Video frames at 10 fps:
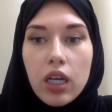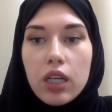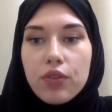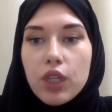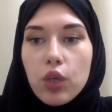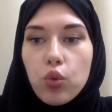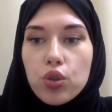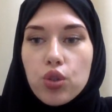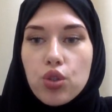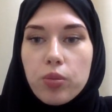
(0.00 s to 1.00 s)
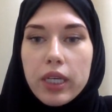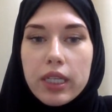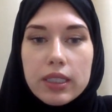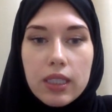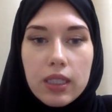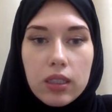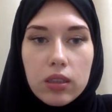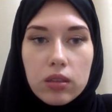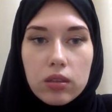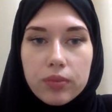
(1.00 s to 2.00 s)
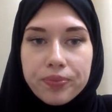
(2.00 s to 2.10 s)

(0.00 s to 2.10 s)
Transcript: if they want to make it in a